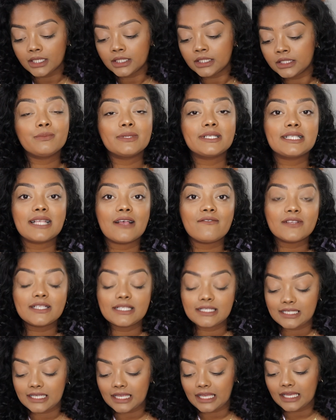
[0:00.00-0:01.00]
Number
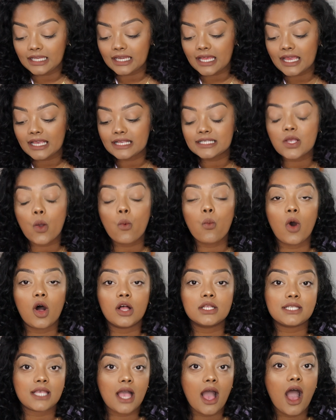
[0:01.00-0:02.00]
17 is,
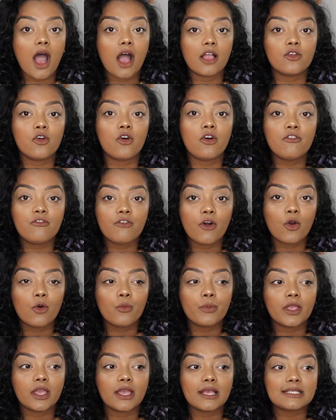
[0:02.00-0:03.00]
what are your
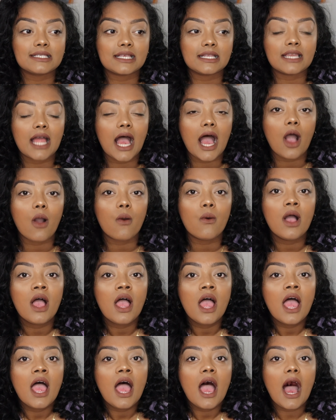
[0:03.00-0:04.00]
phobias? Now,
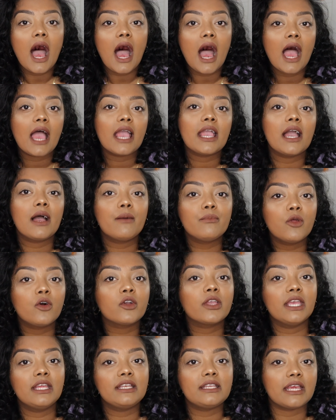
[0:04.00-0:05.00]
I am
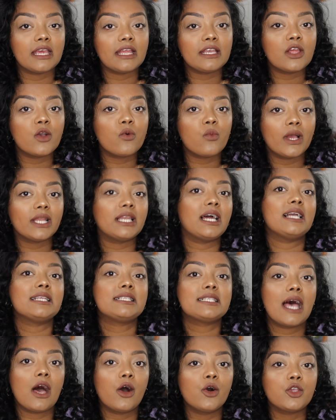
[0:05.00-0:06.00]
not kidding when I
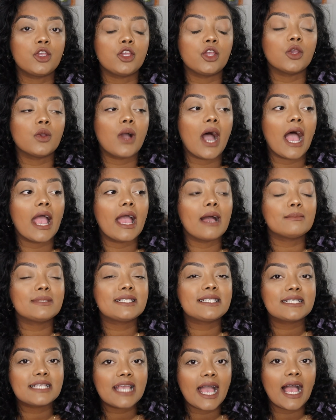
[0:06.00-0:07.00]
tell you I am
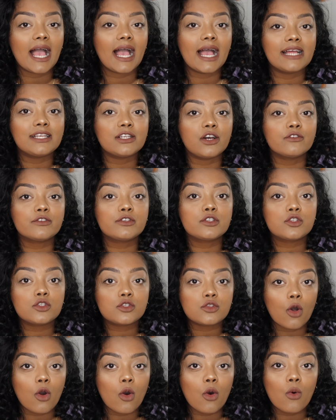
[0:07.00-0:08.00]
scared of
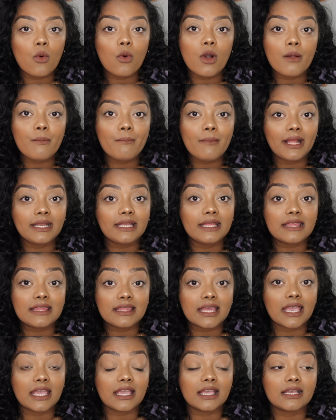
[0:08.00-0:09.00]
so many
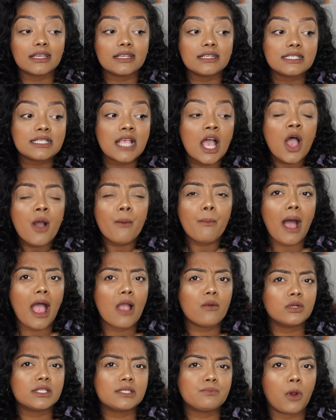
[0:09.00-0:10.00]
things, but
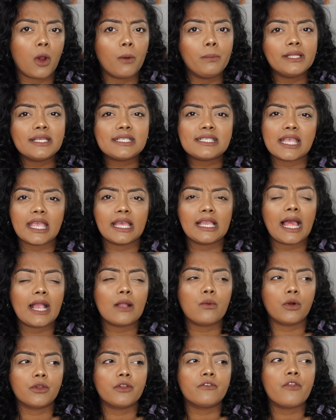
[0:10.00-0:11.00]
I would probably say
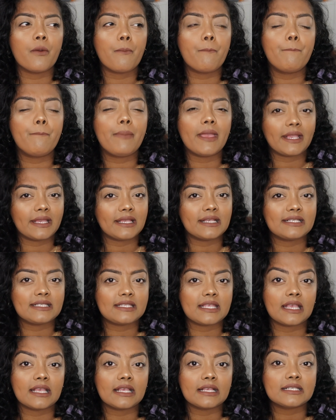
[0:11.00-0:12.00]
like one of the biggest
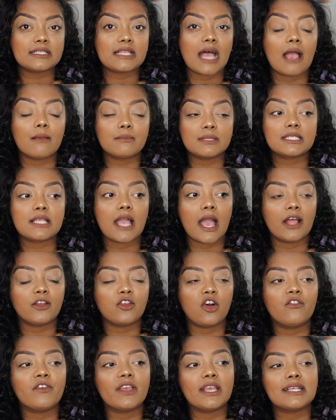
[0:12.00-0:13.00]
things that I'm scared
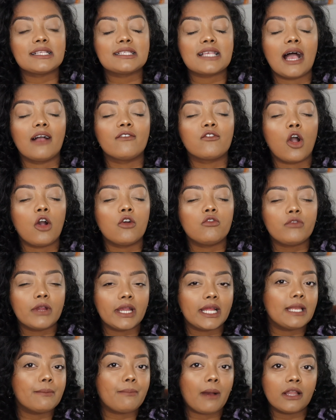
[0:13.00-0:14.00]
of is I've got a
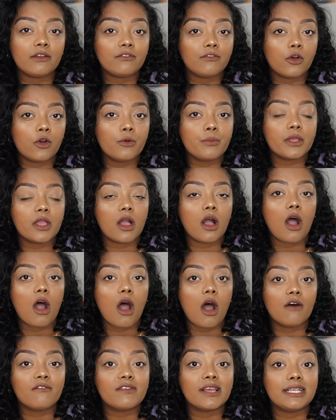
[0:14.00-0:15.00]
really bad phobia
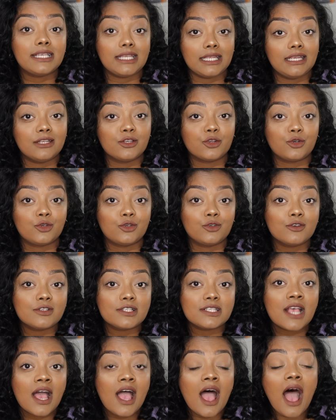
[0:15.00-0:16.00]
of
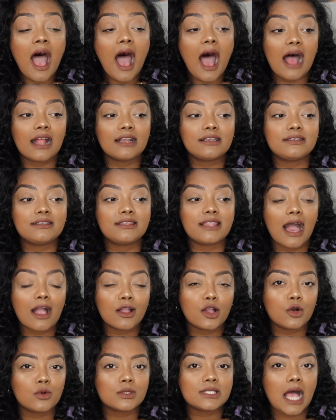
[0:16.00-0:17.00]
needles, and
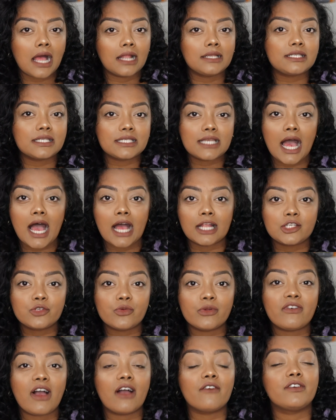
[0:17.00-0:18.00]
that goes hand in hand
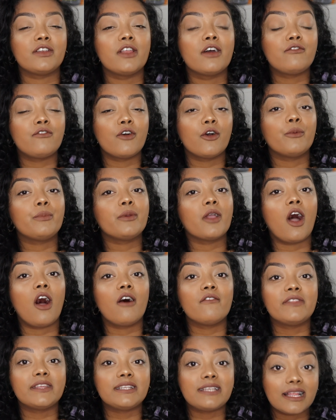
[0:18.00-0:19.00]
with having a phobia
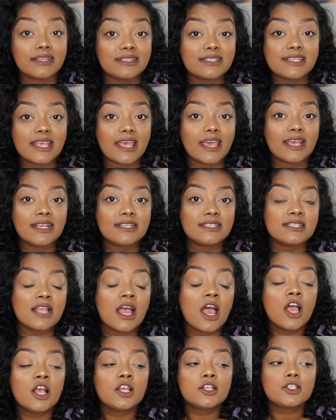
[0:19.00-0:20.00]
of the dentist.
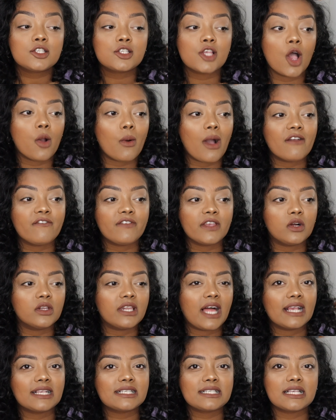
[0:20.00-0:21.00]
So I feel
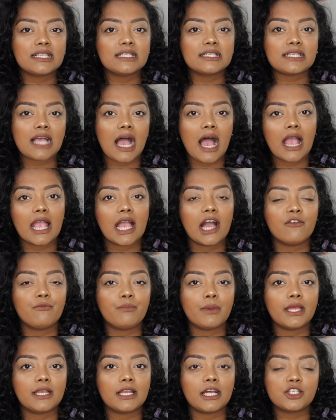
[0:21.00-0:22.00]
like since I have
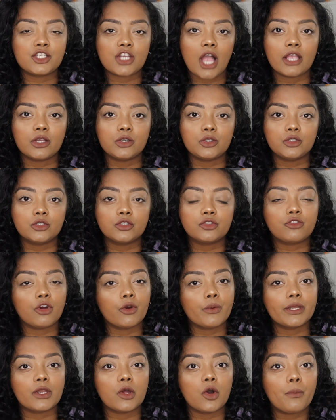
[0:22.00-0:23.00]
been a child
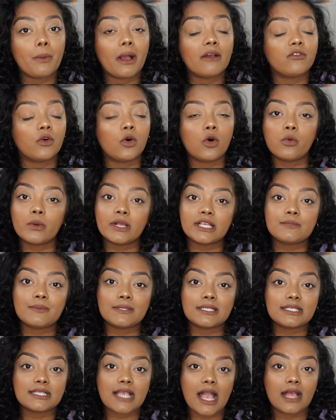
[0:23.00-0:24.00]
growing up, I've always
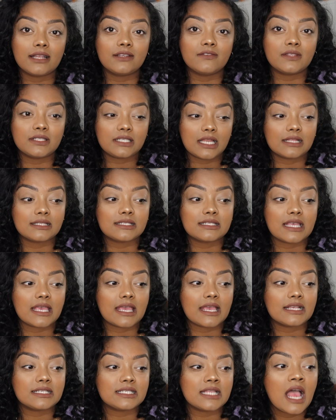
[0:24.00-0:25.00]
been scared of the
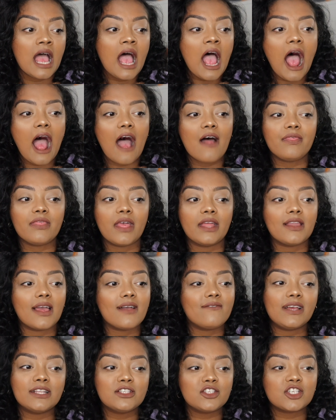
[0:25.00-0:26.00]
dentist, and then
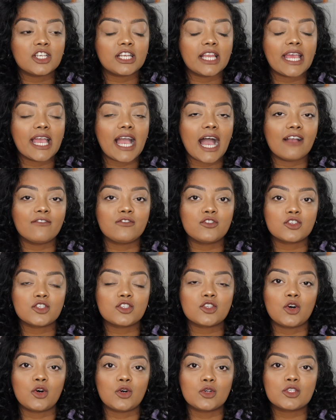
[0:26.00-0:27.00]
eventually I've
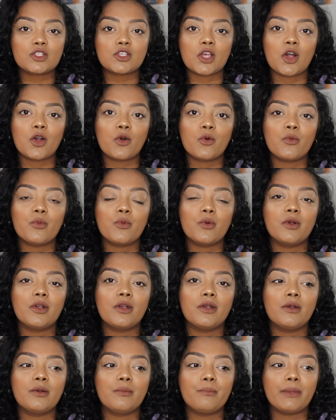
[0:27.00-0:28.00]
just also
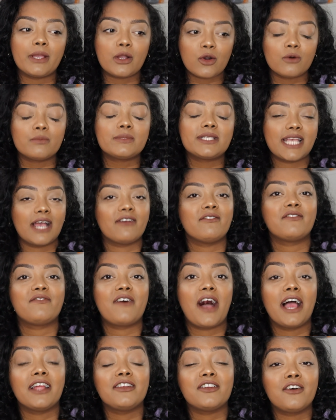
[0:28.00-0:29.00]
become
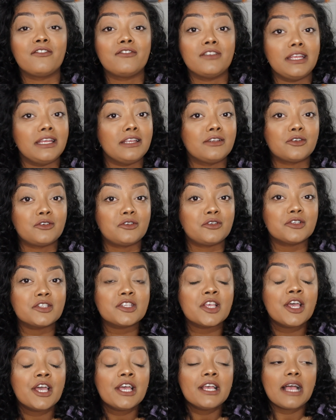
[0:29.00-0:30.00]
terrified of
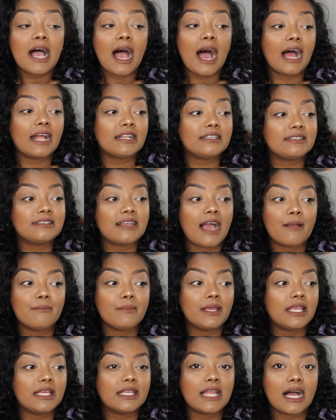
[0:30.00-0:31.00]
needles. And I
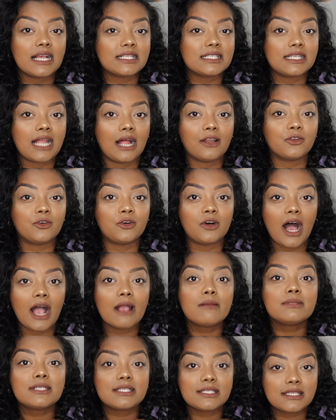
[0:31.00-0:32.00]
mean, as an adult,
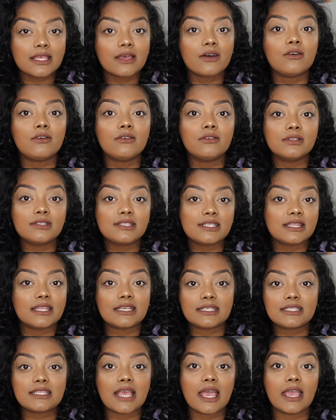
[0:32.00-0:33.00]
I'm still to
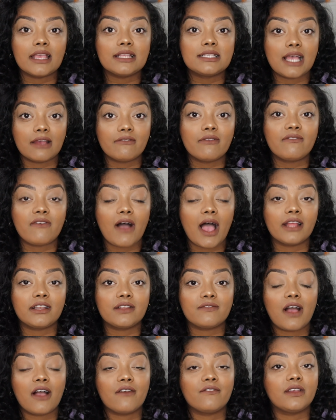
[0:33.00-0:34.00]
this day terrified
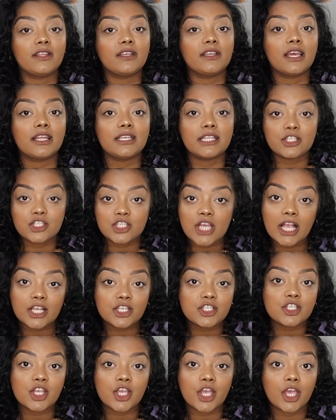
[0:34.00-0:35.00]
of having an
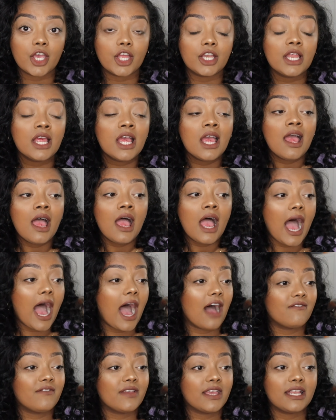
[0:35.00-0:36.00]
injection,
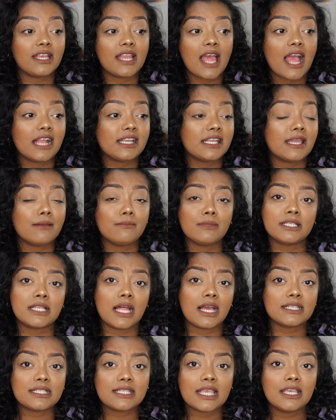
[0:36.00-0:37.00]
having any
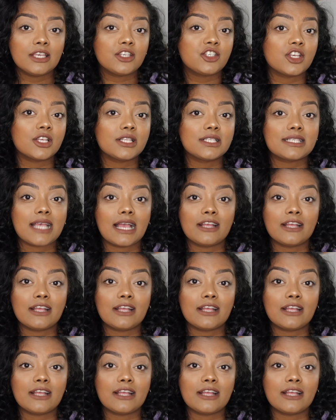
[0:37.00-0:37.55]
immunizations.